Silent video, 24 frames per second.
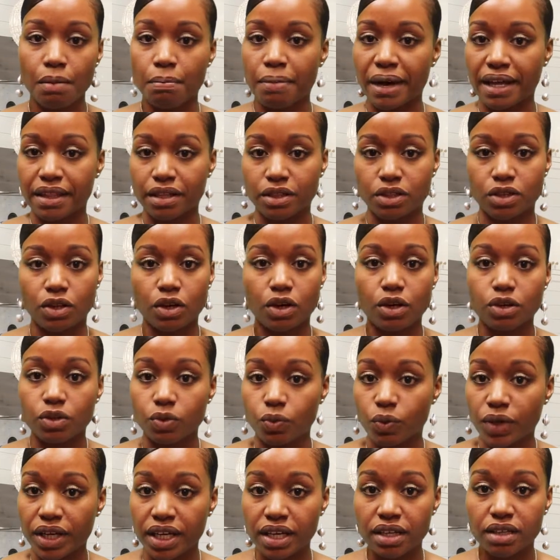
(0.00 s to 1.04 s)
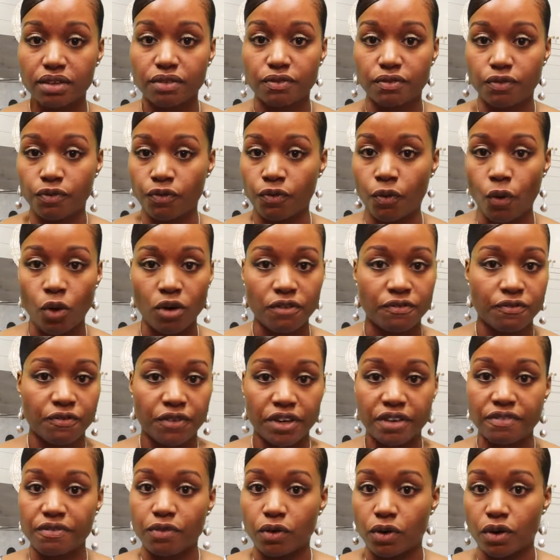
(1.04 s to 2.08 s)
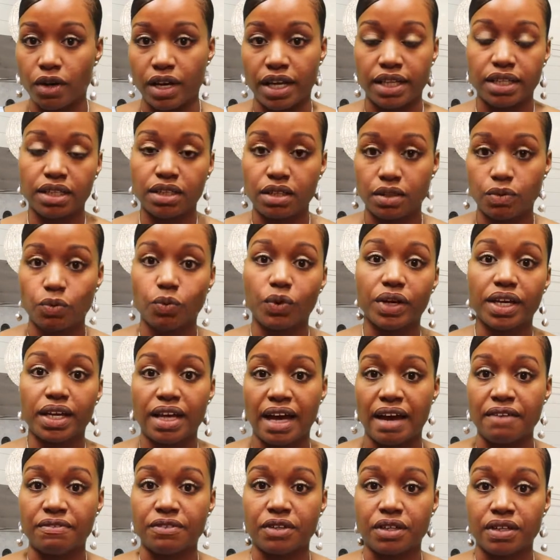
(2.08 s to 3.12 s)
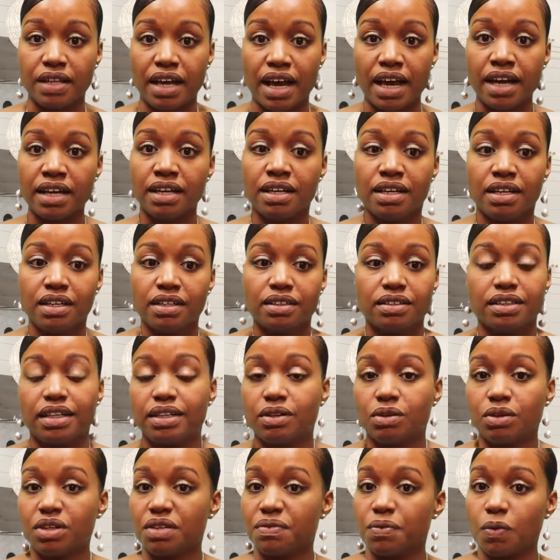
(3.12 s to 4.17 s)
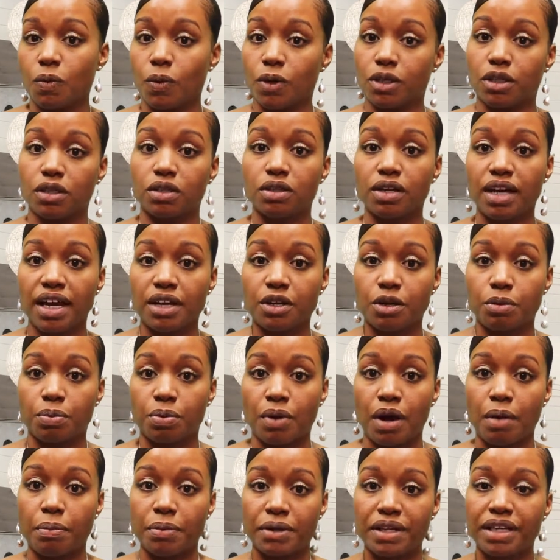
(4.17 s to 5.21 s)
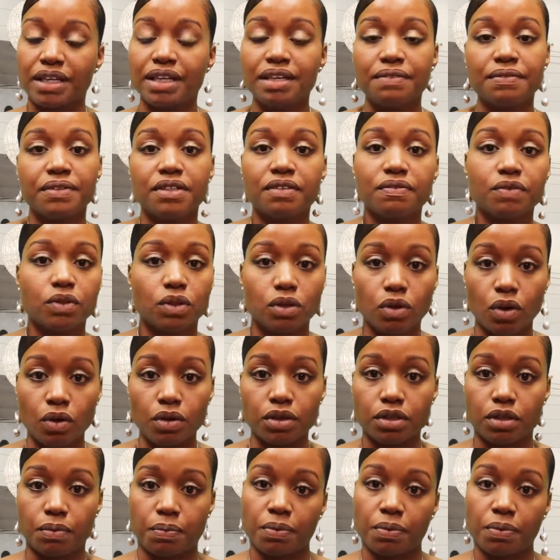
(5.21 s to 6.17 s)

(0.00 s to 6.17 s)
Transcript: By the 3rd week, 4th, 5th, or any week after that, they don't even want to look at your property. Even if you lower